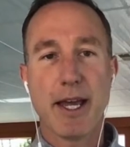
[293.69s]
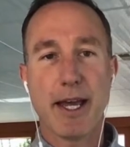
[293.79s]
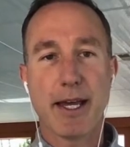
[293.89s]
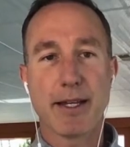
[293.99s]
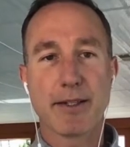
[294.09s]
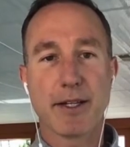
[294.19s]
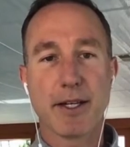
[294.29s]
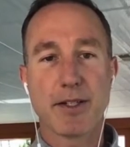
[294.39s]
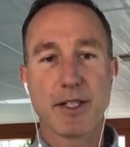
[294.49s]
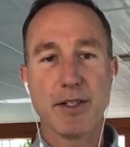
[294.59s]
and
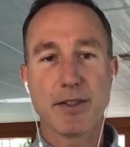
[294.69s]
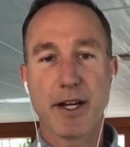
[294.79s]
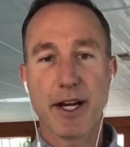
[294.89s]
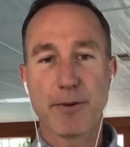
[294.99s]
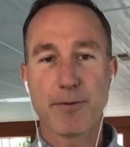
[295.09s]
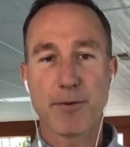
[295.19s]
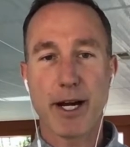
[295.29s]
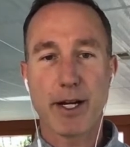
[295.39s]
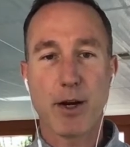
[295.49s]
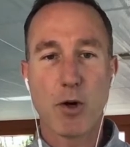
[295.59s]
uh, she's got
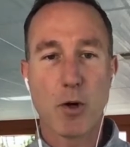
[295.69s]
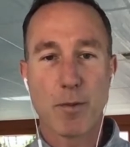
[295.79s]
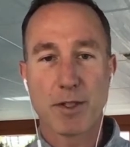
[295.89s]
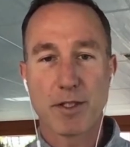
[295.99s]
Frank Holmes.